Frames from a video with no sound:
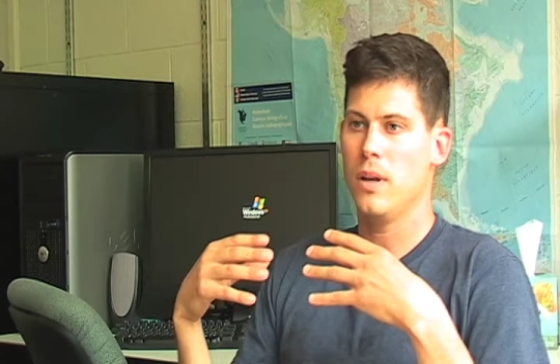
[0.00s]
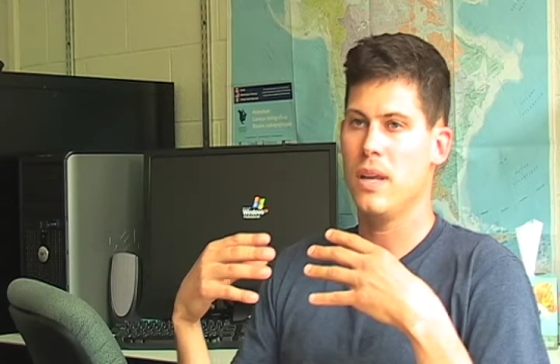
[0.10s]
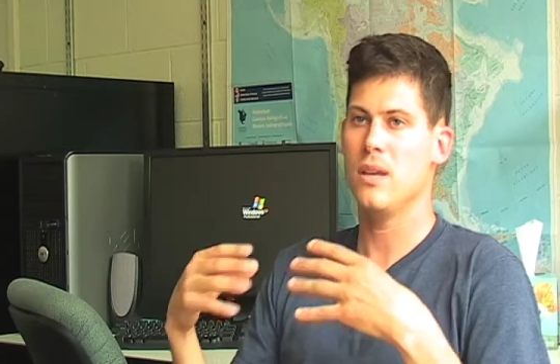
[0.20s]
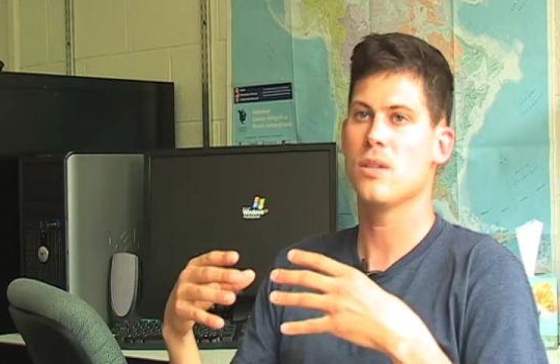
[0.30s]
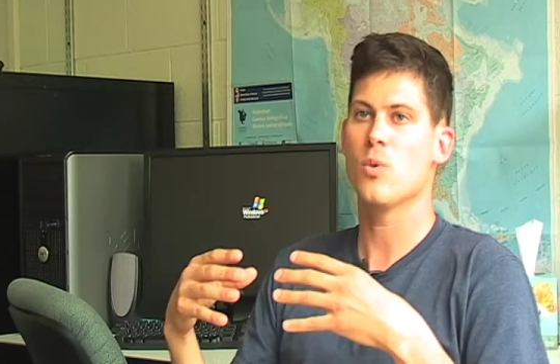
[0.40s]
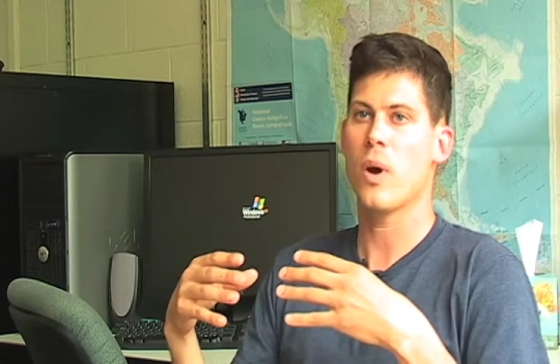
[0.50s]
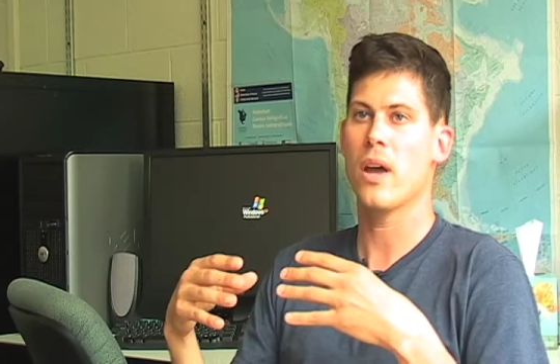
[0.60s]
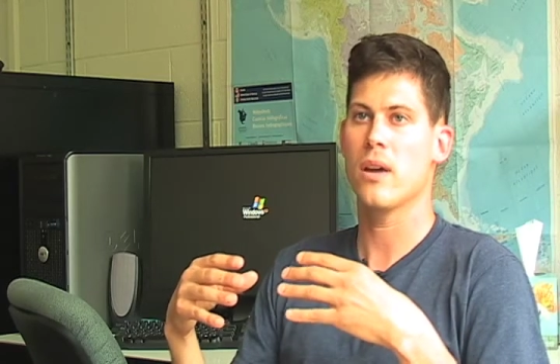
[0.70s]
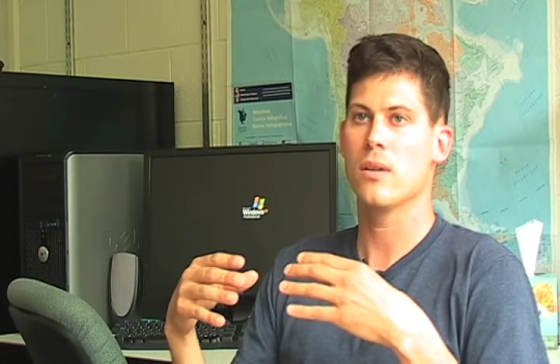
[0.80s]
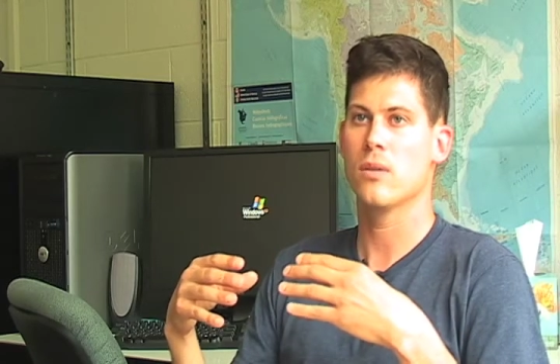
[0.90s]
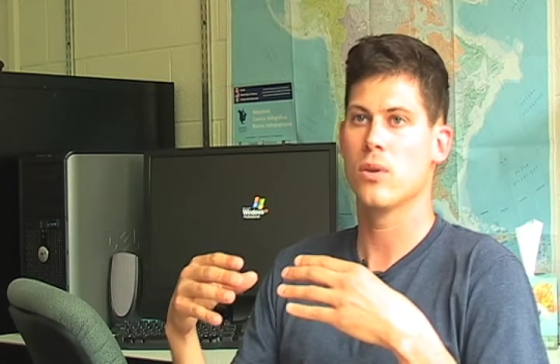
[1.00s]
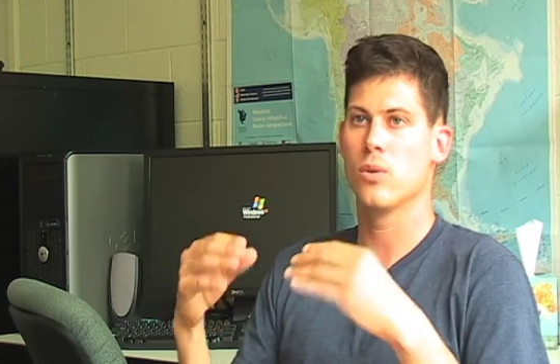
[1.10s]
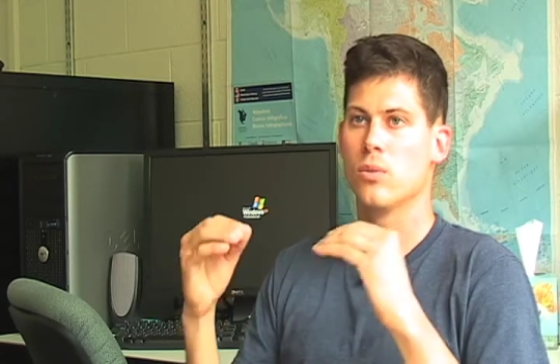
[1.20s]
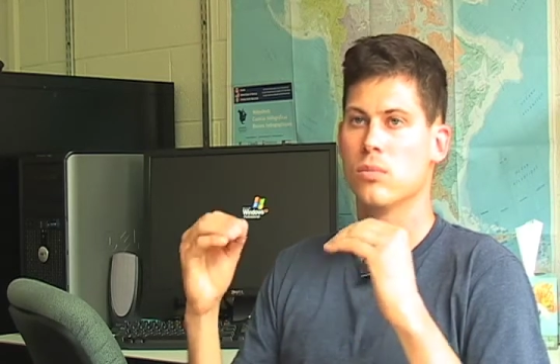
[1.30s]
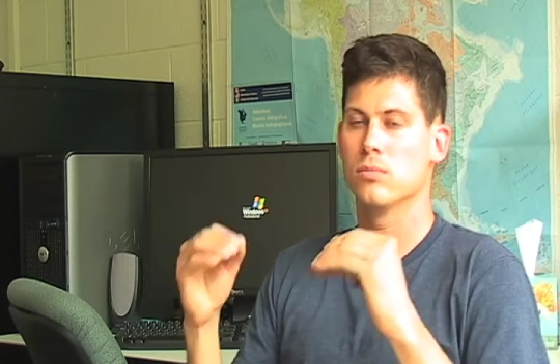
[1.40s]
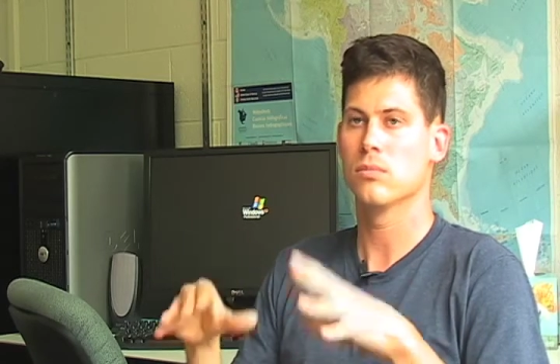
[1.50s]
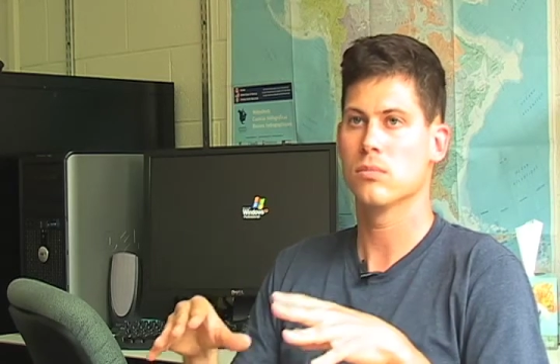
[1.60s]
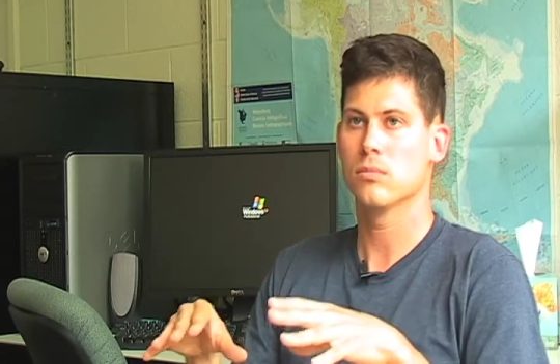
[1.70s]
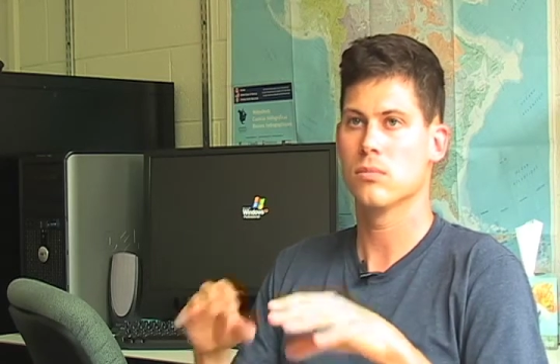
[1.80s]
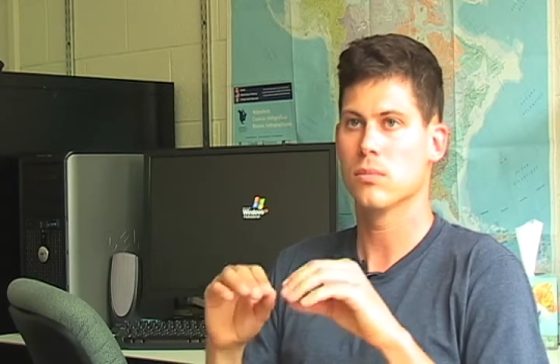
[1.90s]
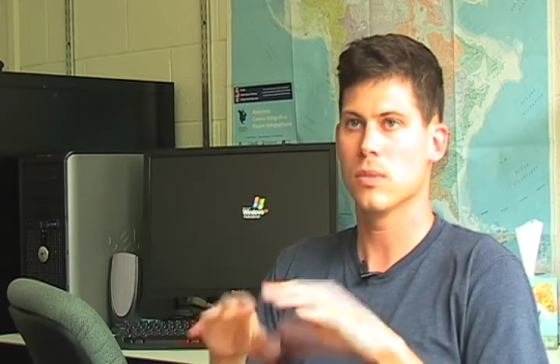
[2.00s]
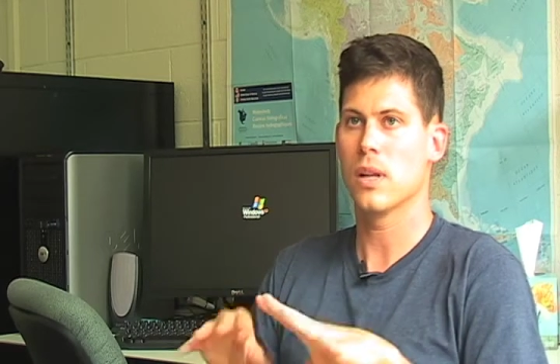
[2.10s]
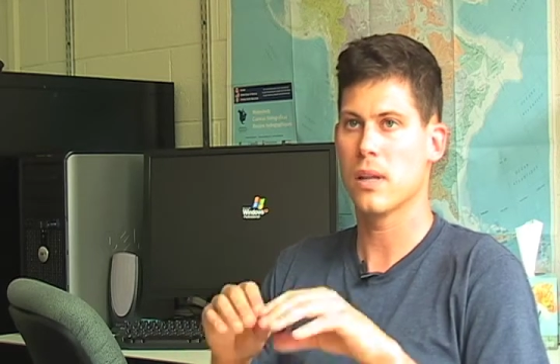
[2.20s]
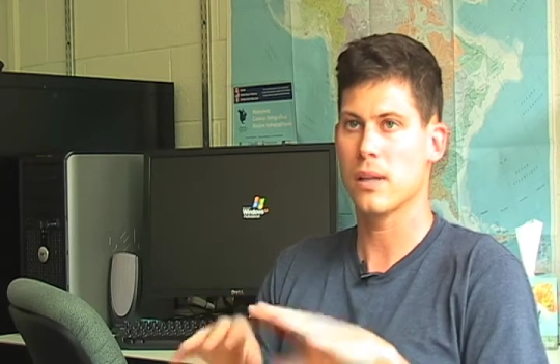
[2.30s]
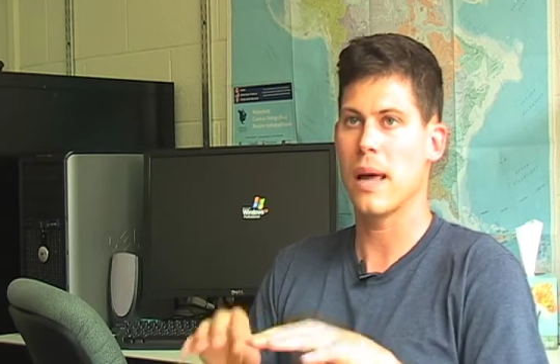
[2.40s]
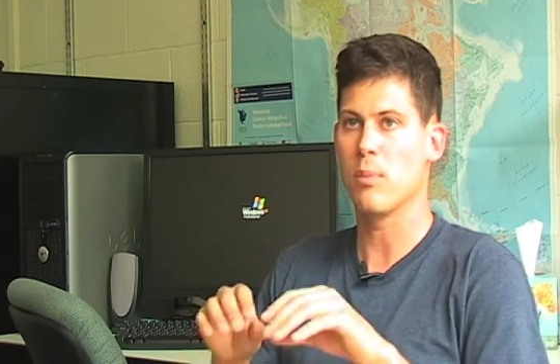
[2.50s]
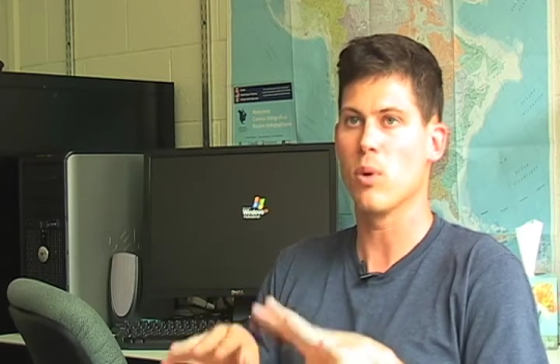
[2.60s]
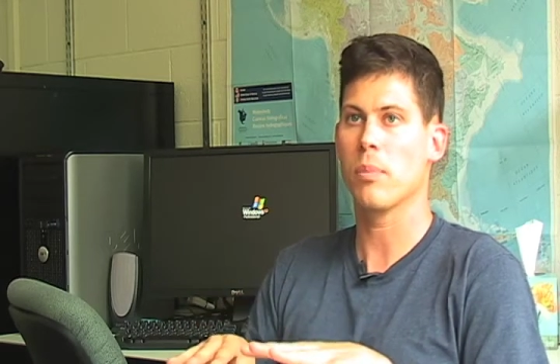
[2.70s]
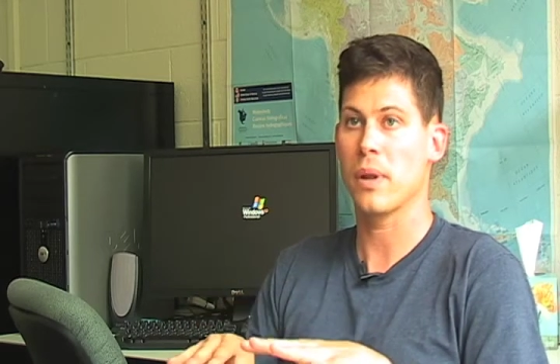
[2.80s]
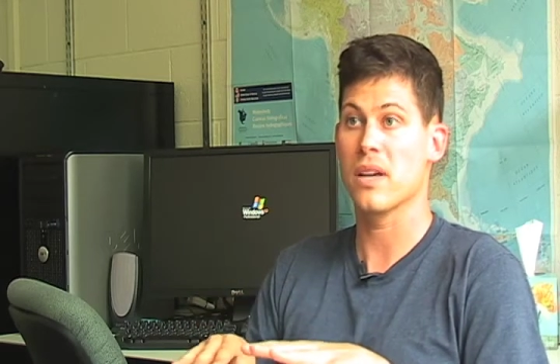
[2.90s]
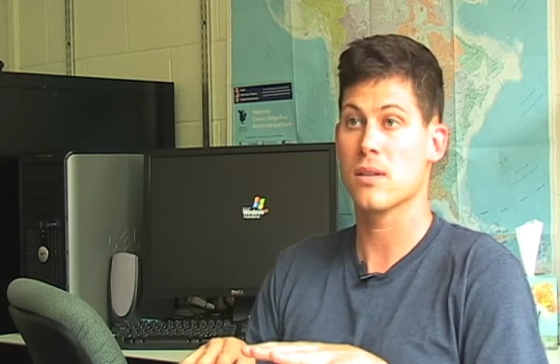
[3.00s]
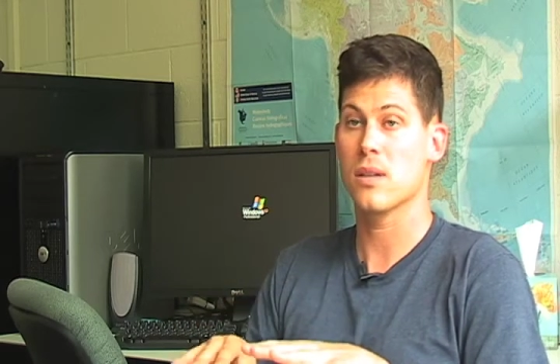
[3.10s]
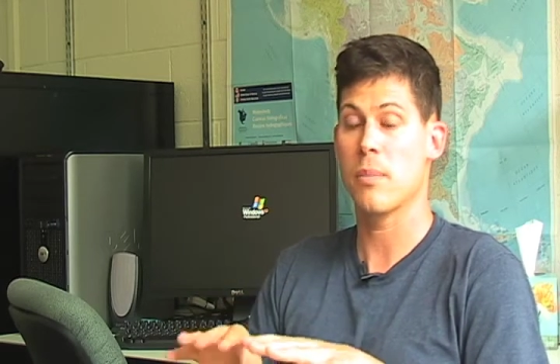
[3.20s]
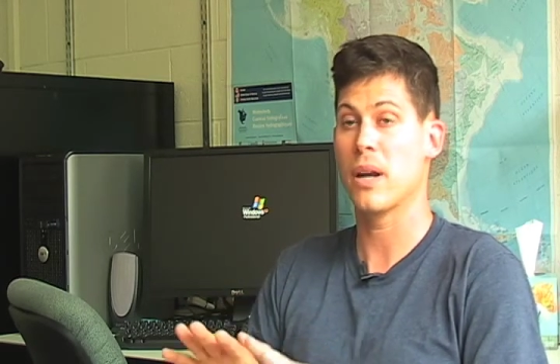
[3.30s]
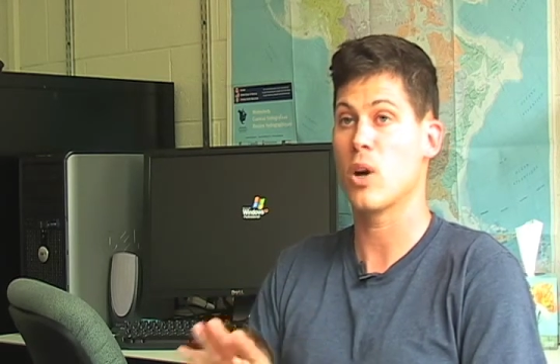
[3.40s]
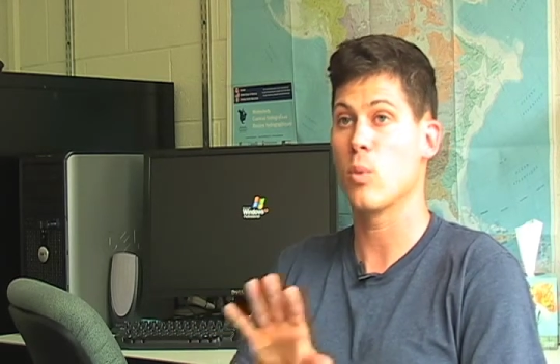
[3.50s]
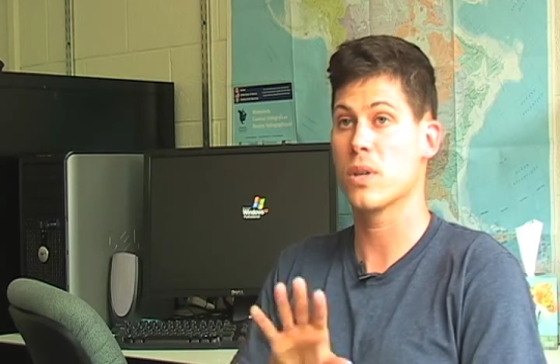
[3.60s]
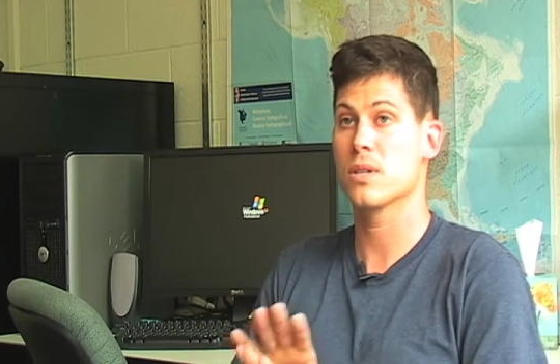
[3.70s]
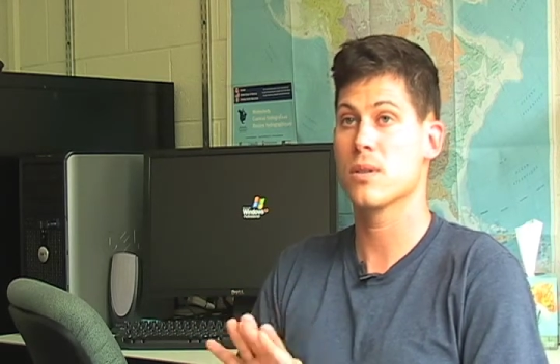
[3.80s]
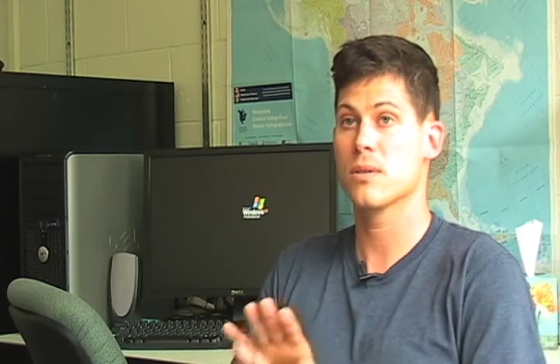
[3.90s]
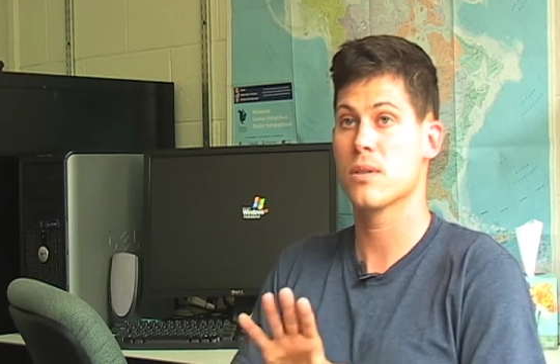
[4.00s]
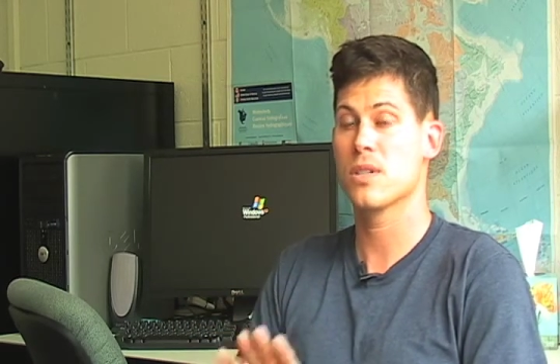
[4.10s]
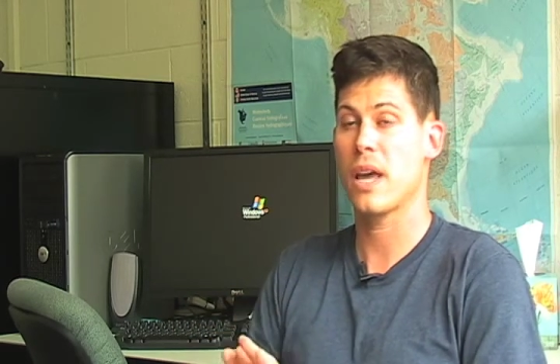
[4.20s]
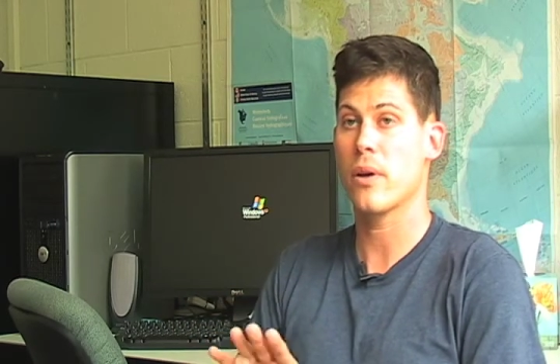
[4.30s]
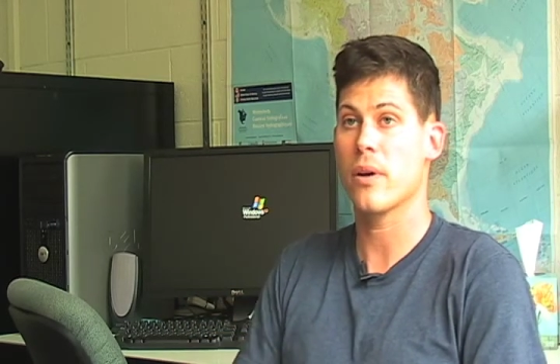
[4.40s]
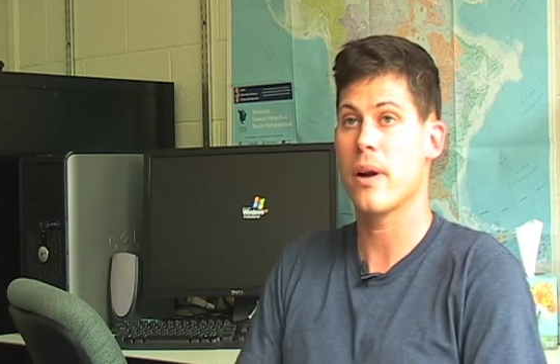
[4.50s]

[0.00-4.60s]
easy way to label a place depending on which scale they're